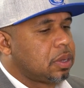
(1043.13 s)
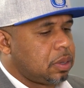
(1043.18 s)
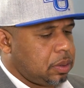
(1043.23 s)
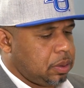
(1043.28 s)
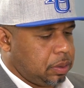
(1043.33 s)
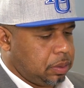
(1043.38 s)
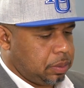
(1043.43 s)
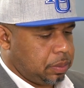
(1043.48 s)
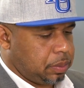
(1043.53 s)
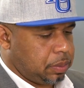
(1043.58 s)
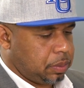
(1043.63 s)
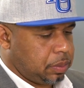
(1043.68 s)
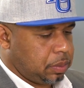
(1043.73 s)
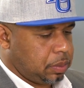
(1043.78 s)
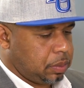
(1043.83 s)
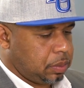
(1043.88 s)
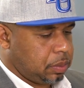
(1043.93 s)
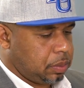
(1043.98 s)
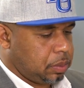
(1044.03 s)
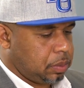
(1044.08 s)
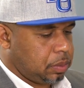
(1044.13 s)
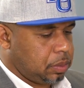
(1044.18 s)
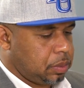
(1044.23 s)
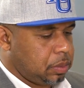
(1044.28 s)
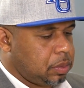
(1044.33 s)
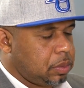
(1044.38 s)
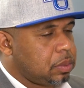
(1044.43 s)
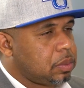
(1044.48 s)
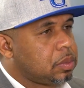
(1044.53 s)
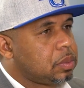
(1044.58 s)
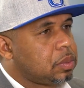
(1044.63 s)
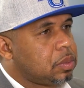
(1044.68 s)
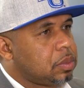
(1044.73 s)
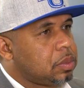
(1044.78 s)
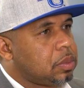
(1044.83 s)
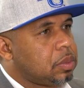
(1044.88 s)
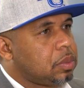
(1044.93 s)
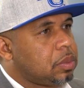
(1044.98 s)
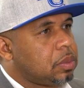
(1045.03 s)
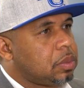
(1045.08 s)
And then we just realized there's more than
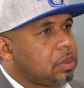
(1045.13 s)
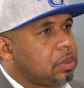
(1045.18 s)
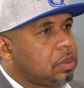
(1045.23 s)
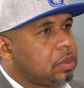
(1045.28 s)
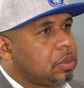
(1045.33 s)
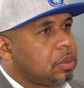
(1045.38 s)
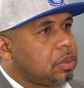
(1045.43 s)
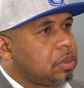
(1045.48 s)
one way to do